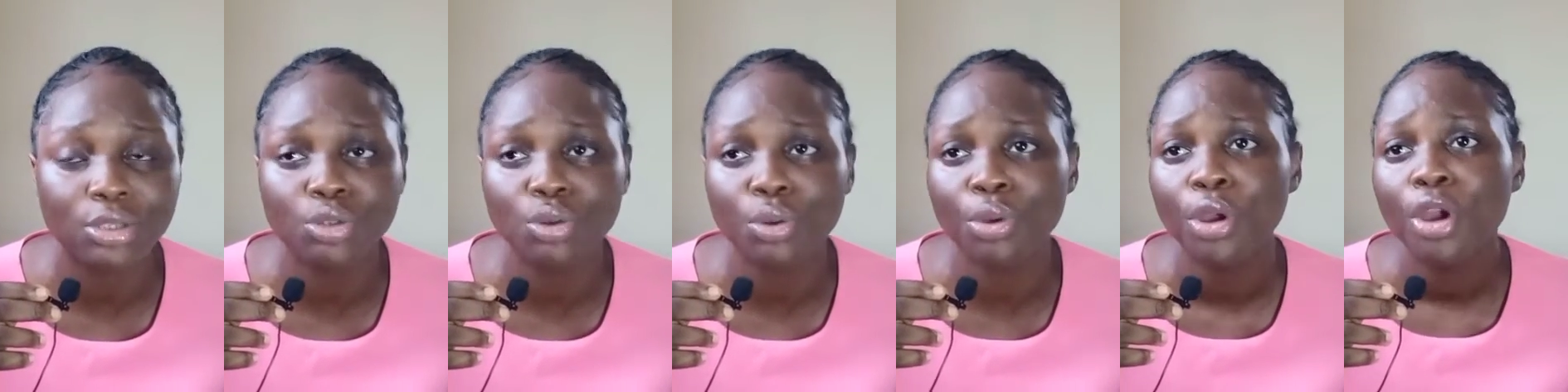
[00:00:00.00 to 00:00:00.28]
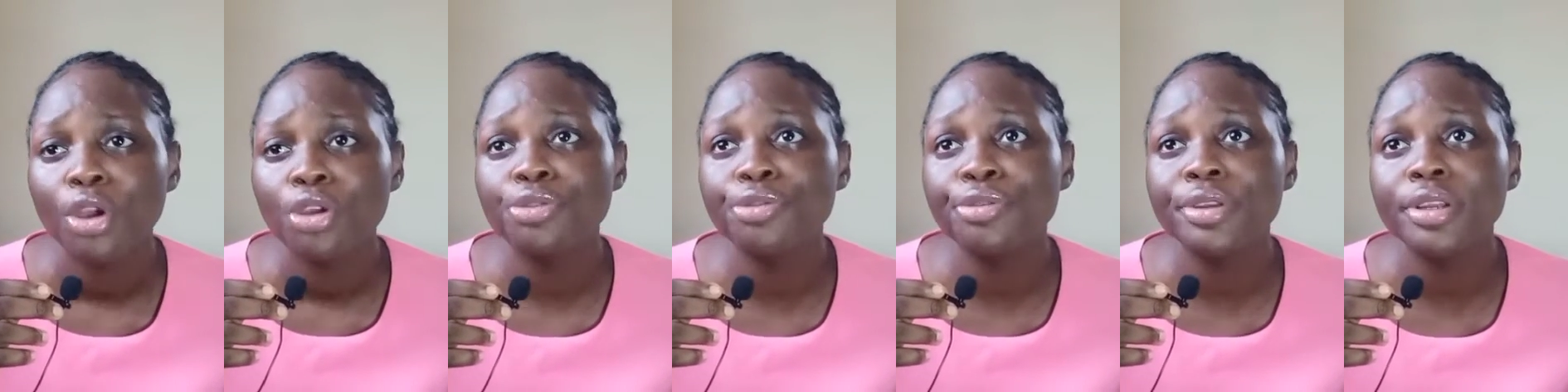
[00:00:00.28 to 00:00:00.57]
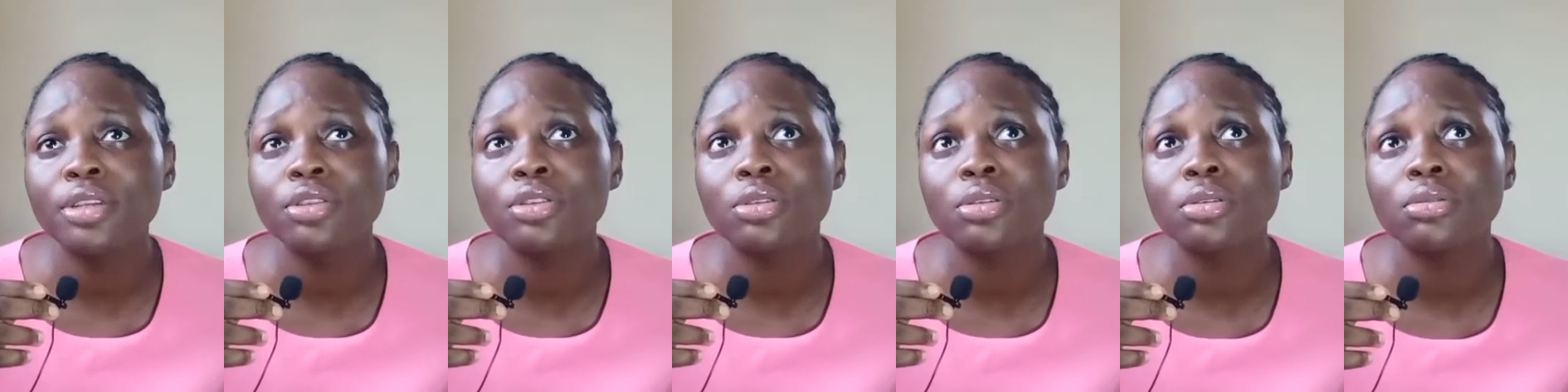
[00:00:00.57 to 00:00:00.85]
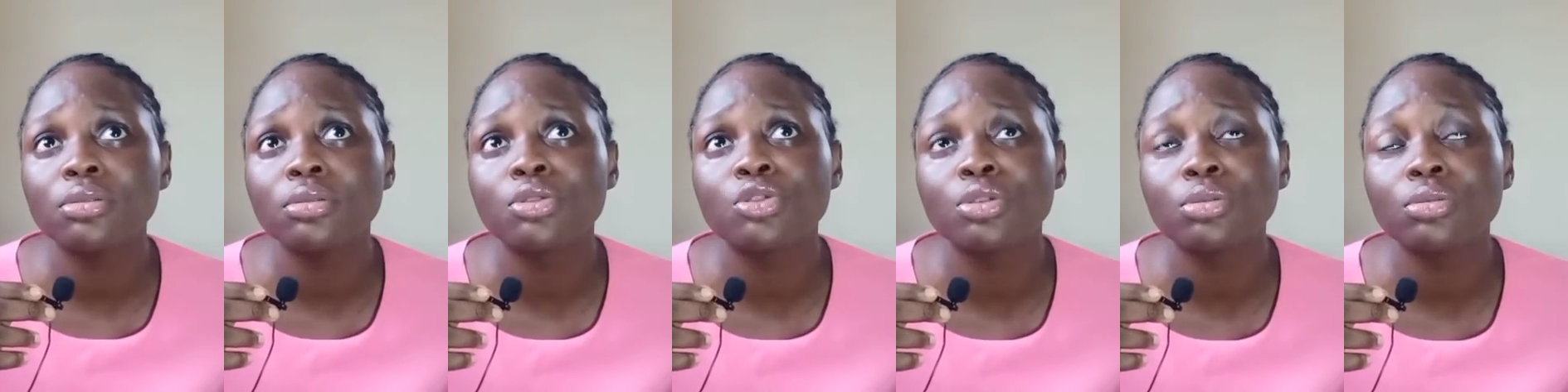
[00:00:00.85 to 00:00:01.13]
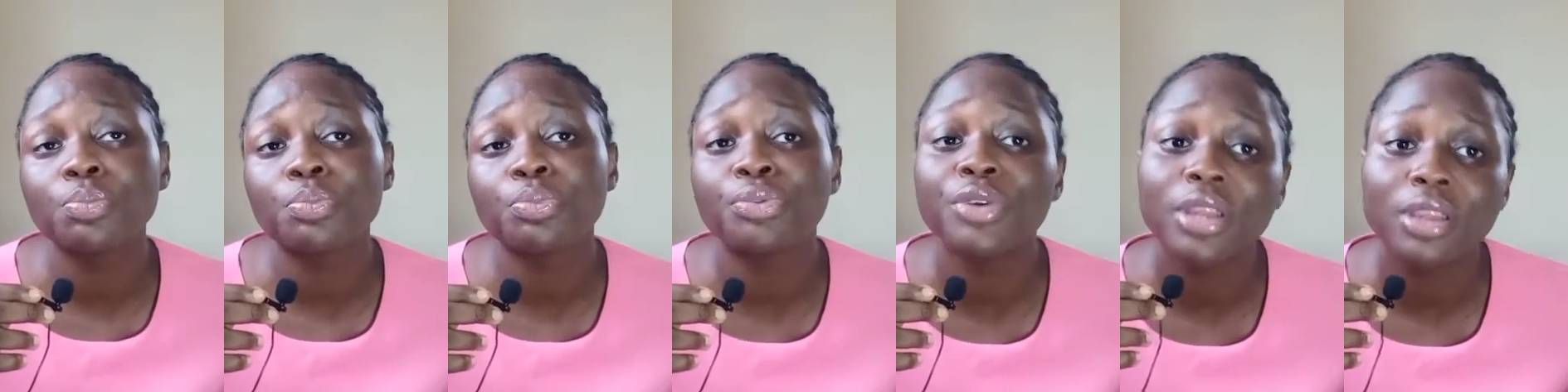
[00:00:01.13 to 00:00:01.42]
So you need to
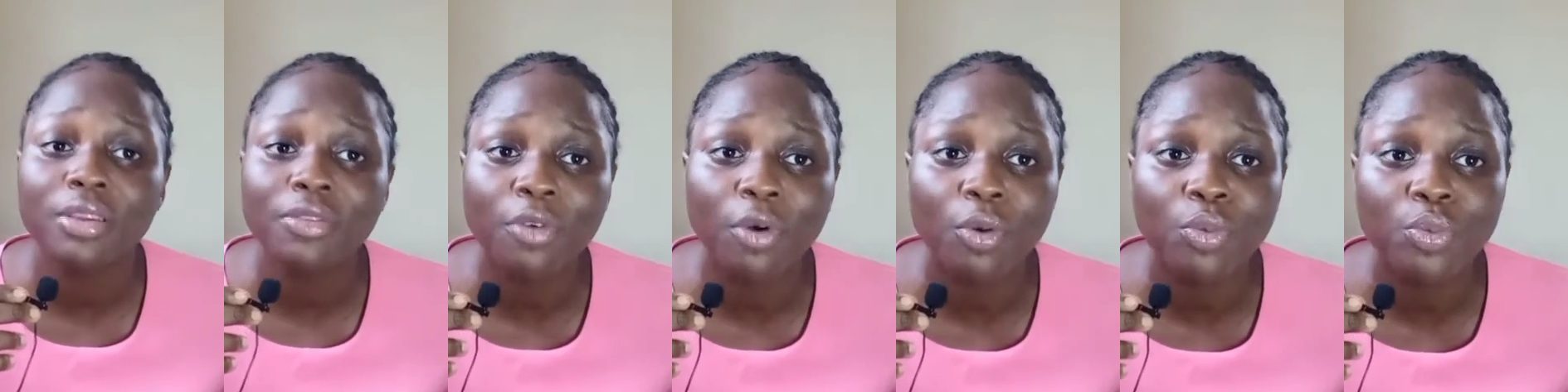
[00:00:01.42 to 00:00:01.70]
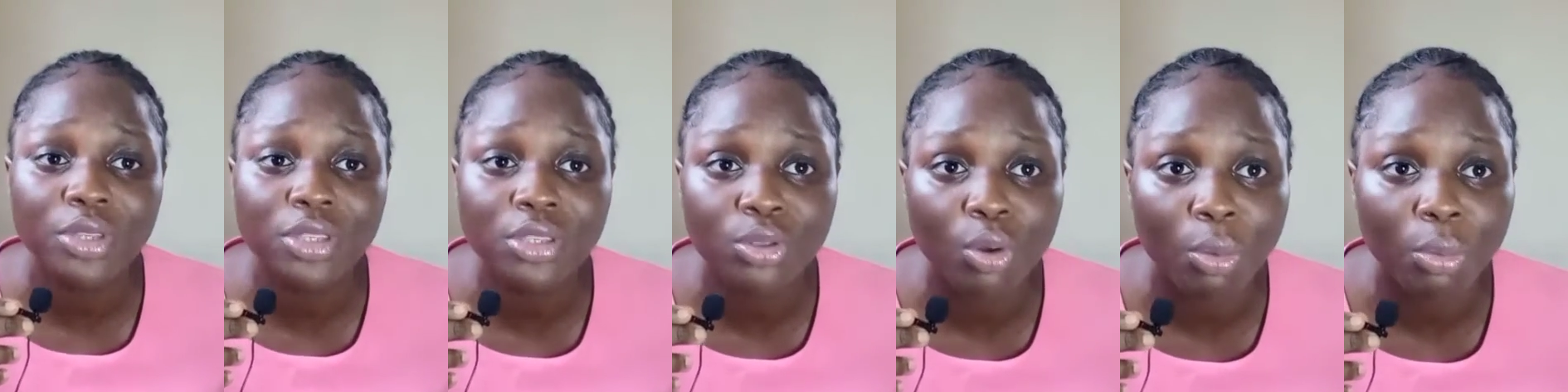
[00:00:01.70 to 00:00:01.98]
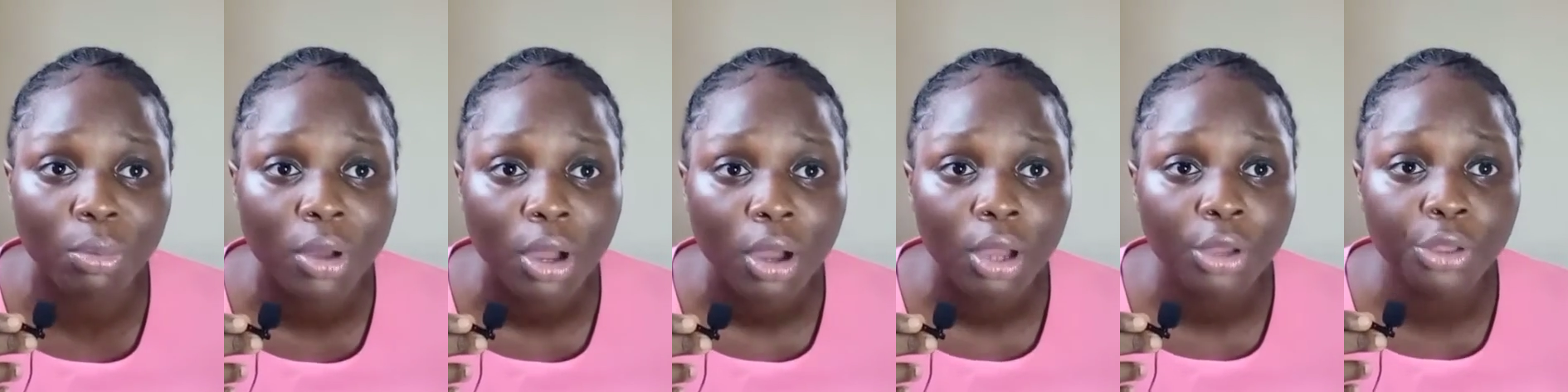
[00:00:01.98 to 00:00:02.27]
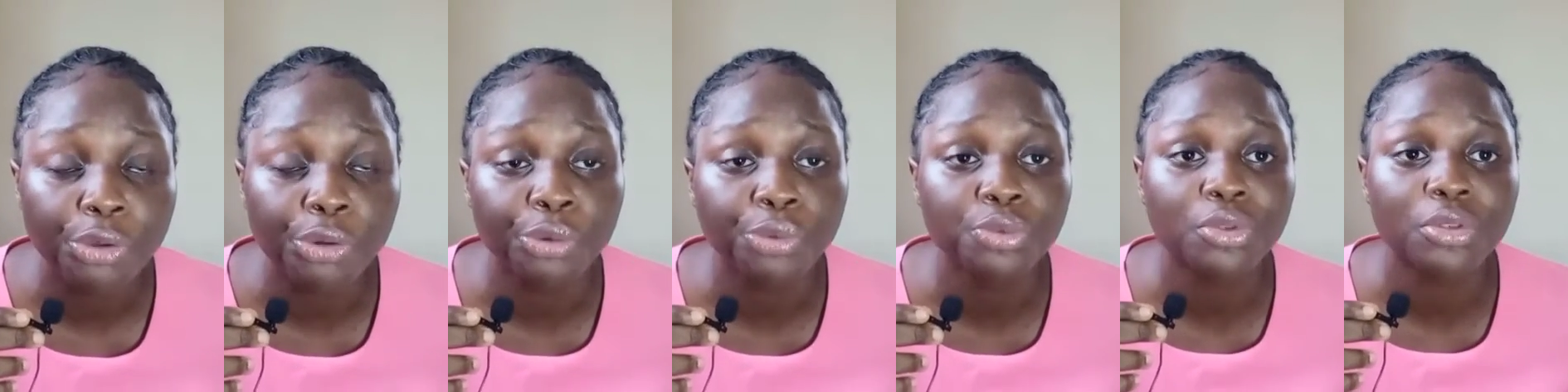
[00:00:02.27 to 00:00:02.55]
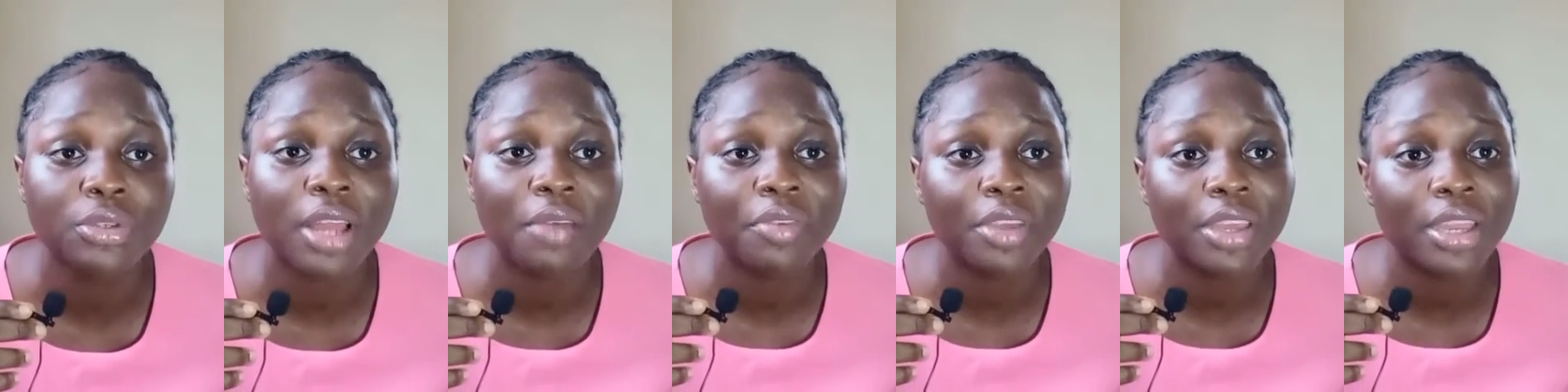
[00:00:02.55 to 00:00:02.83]
pray for wisdom, you know,
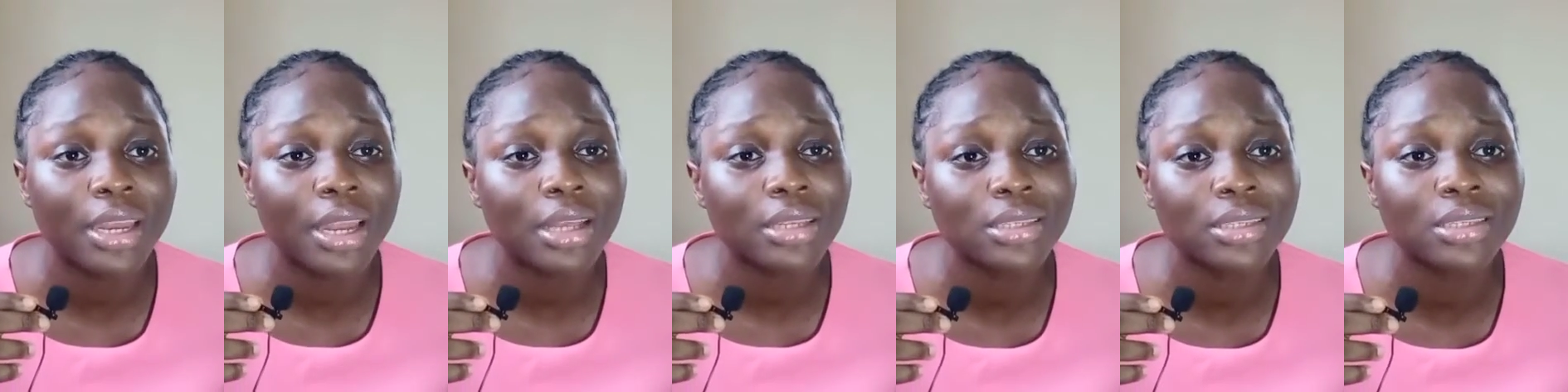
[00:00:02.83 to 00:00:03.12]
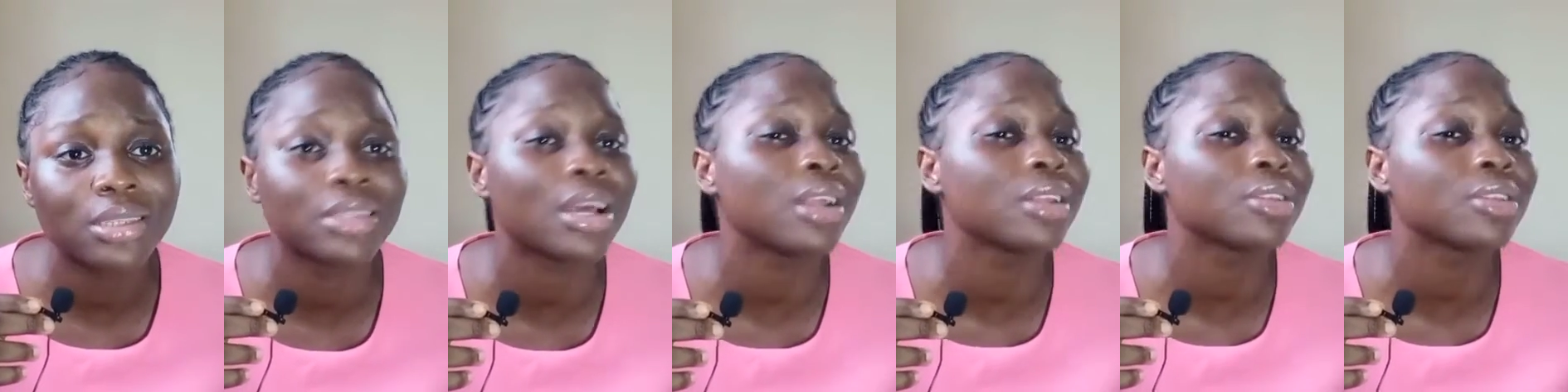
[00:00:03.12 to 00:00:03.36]
to navigate that season.